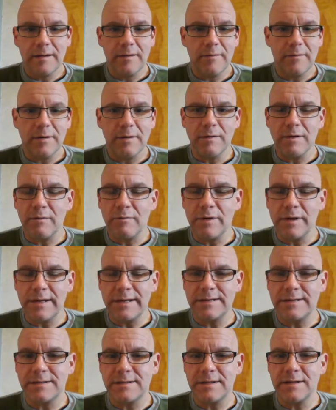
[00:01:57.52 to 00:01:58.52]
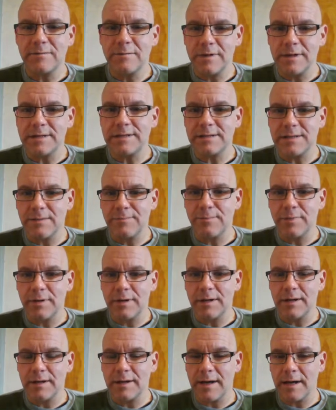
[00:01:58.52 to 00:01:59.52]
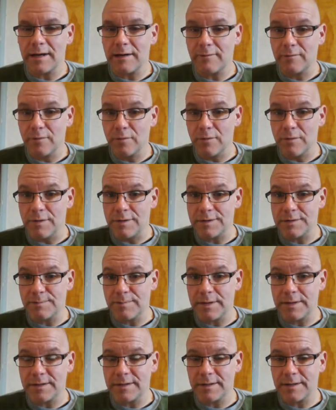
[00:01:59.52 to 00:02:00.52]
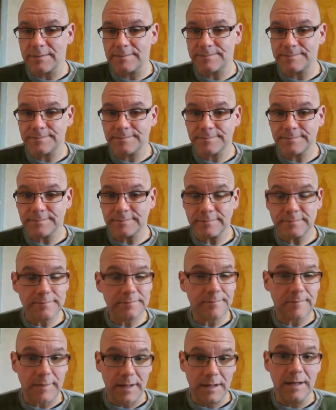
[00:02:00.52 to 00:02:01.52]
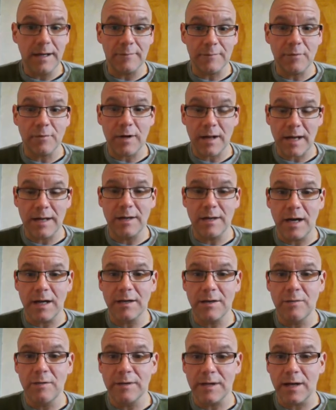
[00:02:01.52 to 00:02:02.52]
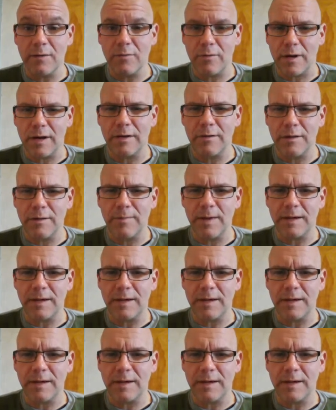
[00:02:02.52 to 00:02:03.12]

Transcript: Really, they're really simple kind of rules. But after a while, I knew what they were. I knew the